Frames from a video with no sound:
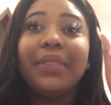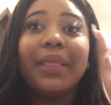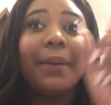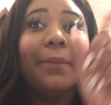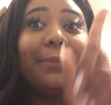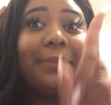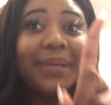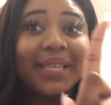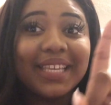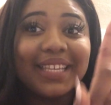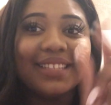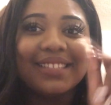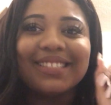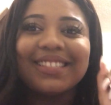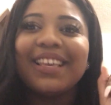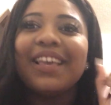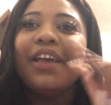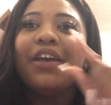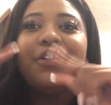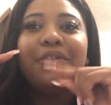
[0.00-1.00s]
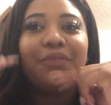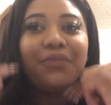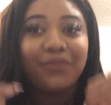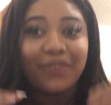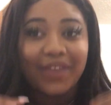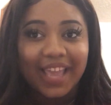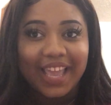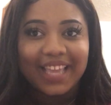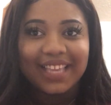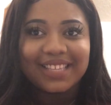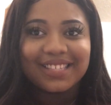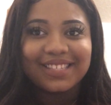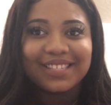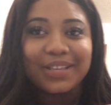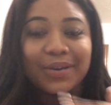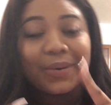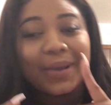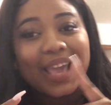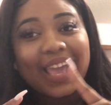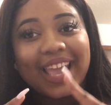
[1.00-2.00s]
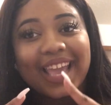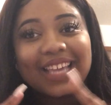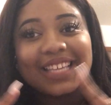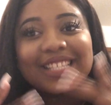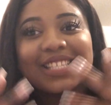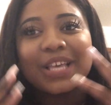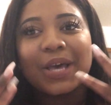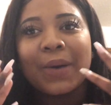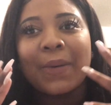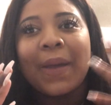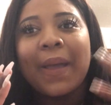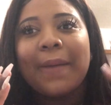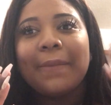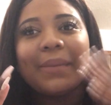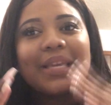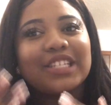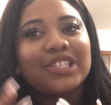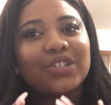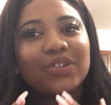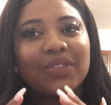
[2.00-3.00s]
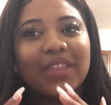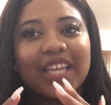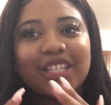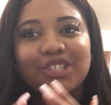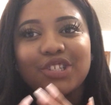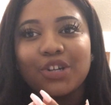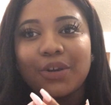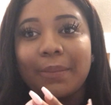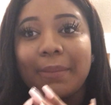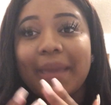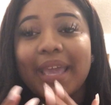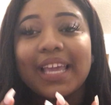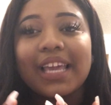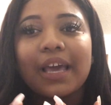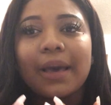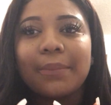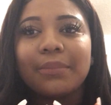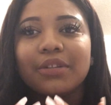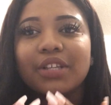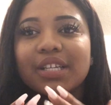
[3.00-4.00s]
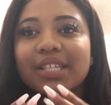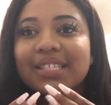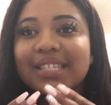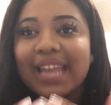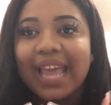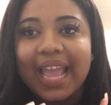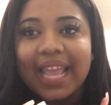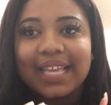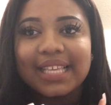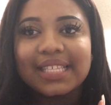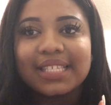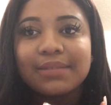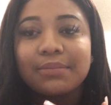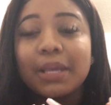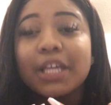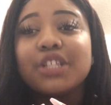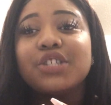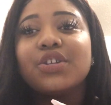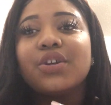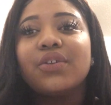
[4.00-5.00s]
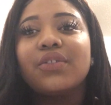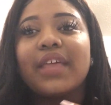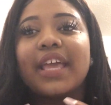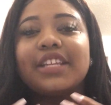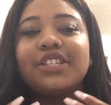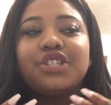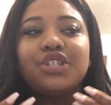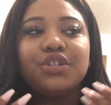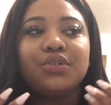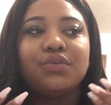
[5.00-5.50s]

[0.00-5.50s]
beat face, okay? So make sure that your makeup looks nice. Make sure that you